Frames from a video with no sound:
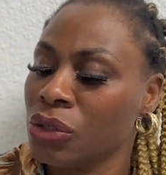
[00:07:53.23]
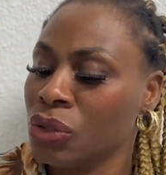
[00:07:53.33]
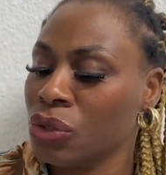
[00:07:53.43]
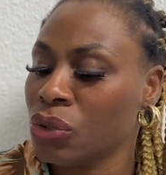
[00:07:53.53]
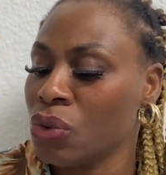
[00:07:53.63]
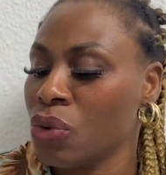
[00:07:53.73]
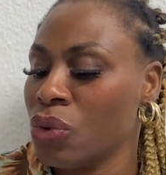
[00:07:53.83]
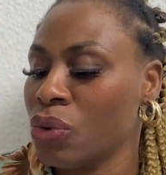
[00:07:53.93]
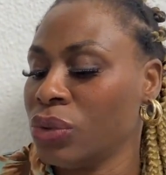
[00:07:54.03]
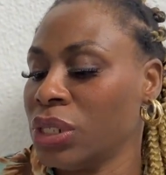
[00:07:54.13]

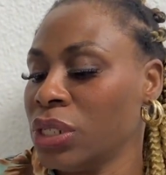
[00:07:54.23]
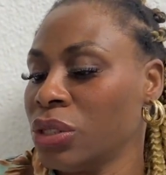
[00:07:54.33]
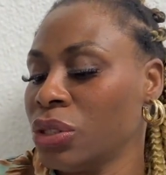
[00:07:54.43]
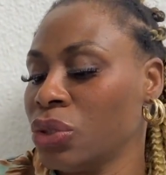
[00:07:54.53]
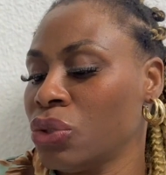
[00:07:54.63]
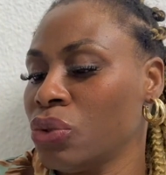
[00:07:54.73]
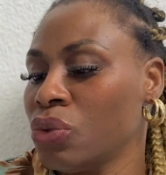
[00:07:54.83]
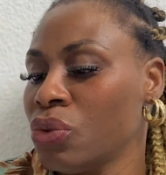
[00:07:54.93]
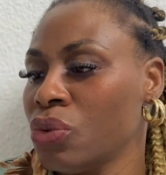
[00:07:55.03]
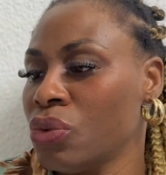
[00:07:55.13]
So these
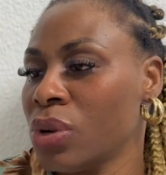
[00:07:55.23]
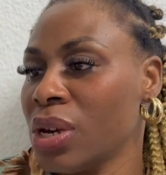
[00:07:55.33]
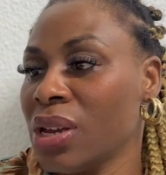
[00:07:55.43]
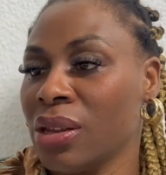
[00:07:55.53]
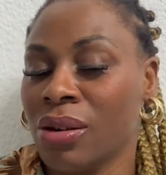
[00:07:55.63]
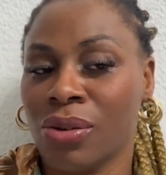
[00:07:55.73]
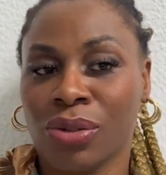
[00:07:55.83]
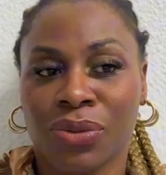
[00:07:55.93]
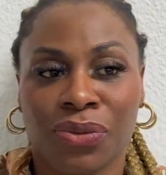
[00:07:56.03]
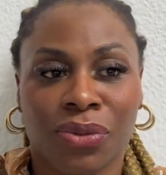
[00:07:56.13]
two I
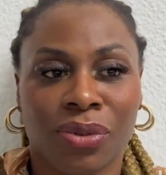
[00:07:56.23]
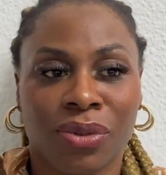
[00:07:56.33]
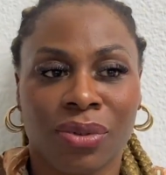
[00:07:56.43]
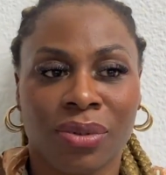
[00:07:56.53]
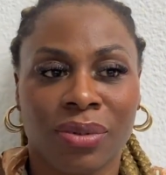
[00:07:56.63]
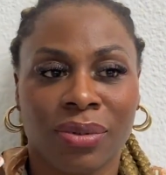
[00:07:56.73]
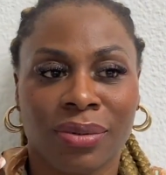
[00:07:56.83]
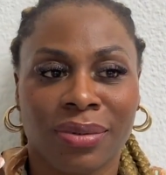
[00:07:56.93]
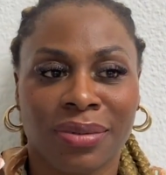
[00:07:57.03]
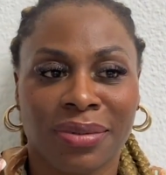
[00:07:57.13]
got for
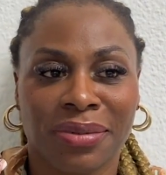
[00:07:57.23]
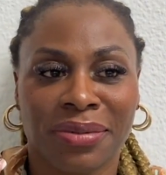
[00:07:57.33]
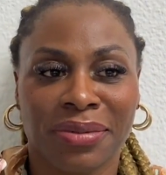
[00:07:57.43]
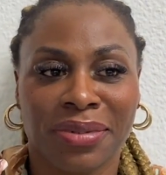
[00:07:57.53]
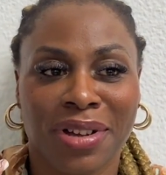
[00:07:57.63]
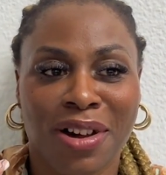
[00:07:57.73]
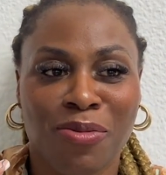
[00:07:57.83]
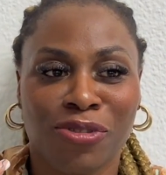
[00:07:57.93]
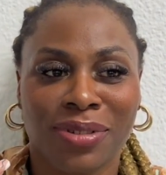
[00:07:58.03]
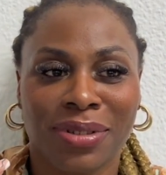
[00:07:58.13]
how
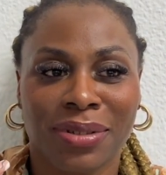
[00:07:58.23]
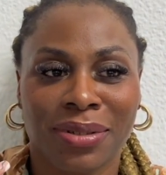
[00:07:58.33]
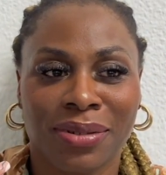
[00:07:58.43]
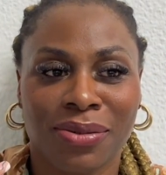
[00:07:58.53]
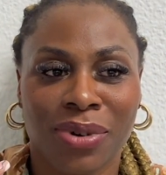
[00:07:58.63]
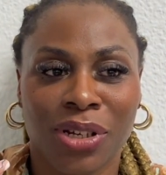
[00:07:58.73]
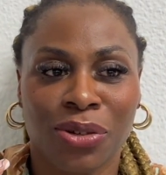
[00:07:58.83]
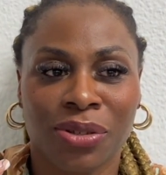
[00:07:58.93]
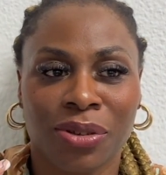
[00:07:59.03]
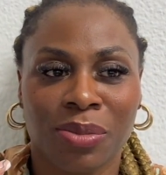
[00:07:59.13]
much?
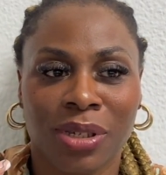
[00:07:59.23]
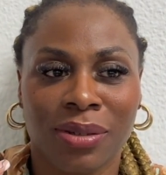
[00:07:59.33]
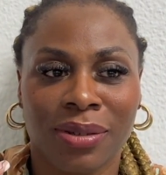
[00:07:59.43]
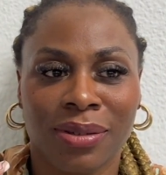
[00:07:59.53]
€1 something?